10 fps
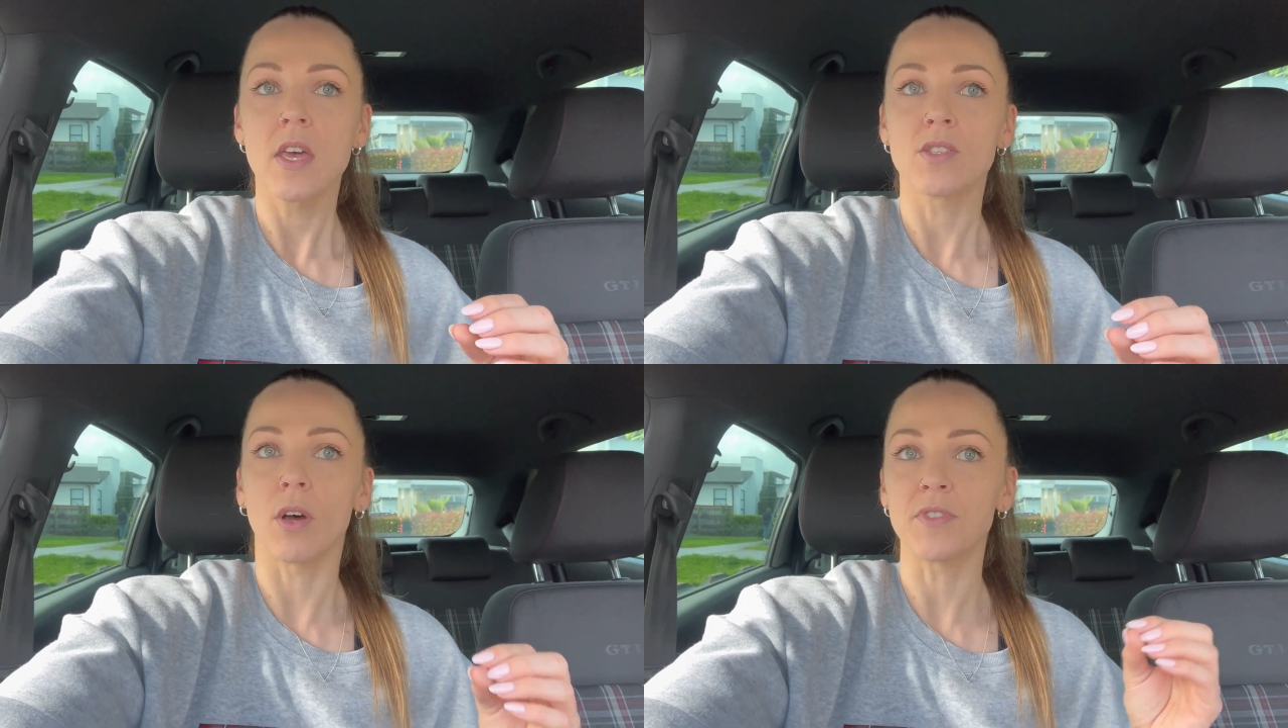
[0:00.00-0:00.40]

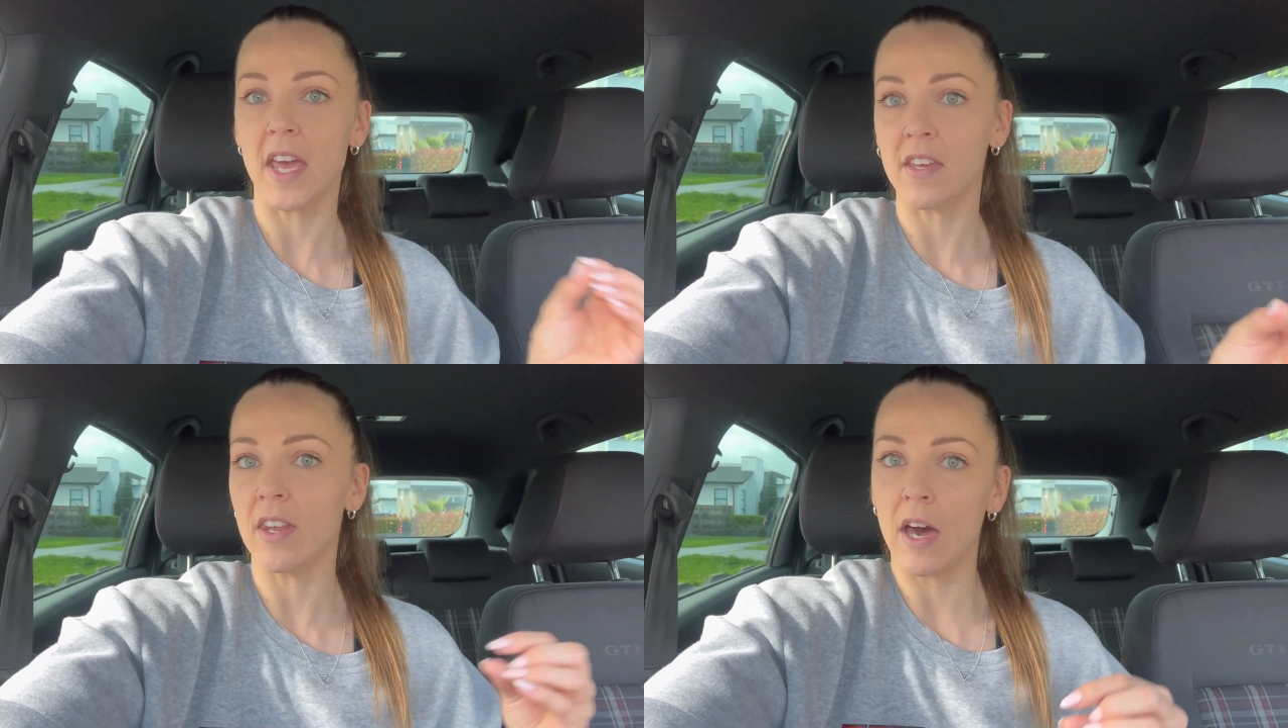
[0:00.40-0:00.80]
So I've
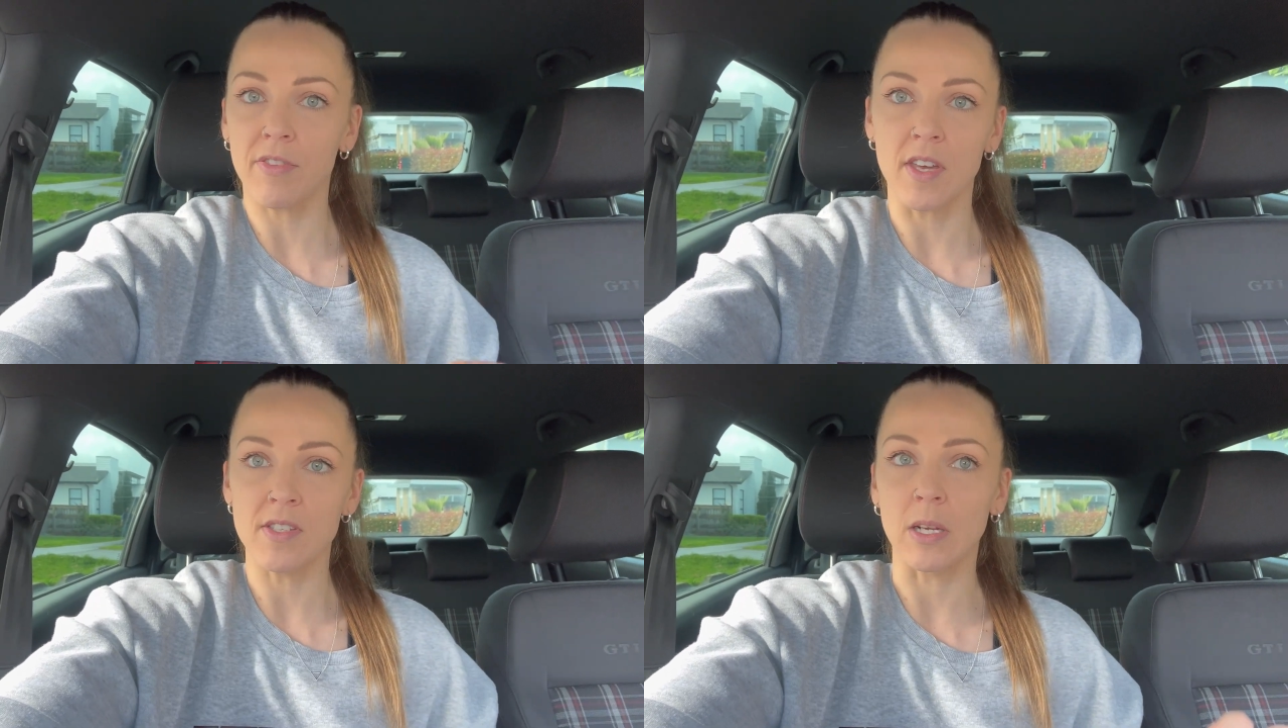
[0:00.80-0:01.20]
taken out
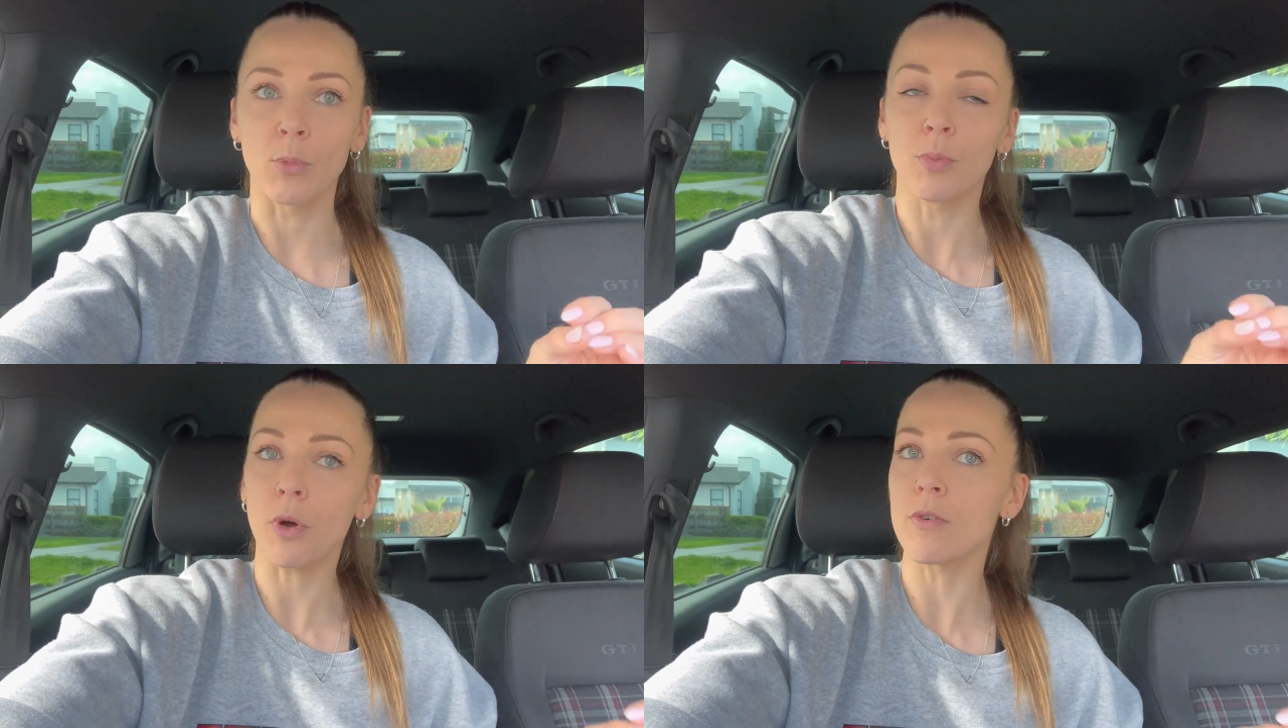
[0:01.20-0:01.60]
things that are
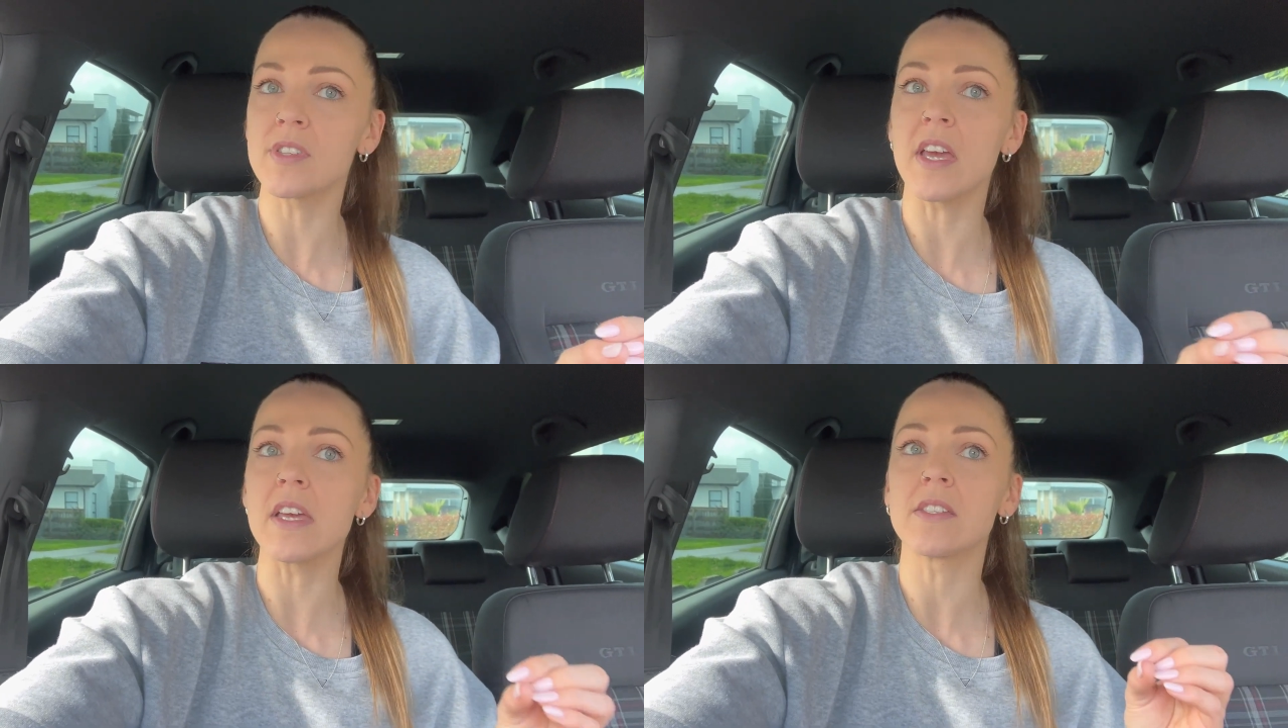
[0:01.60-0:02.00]
more
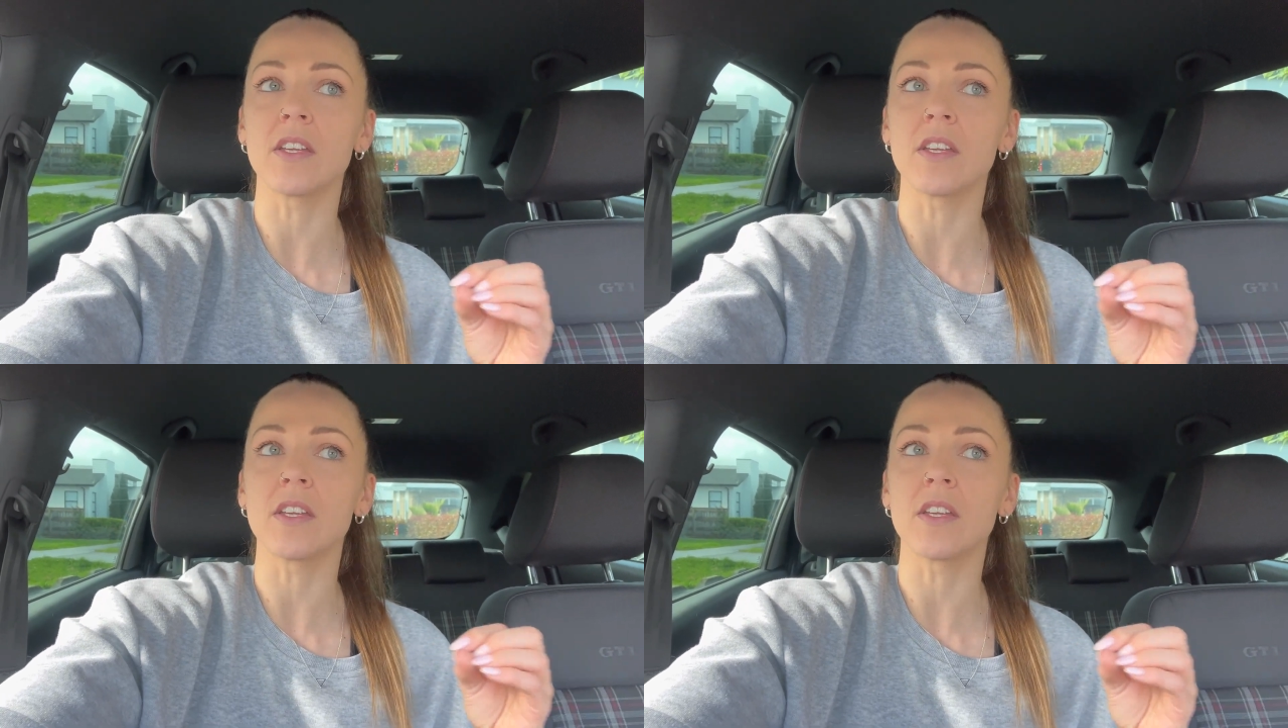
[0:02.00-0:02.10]
processed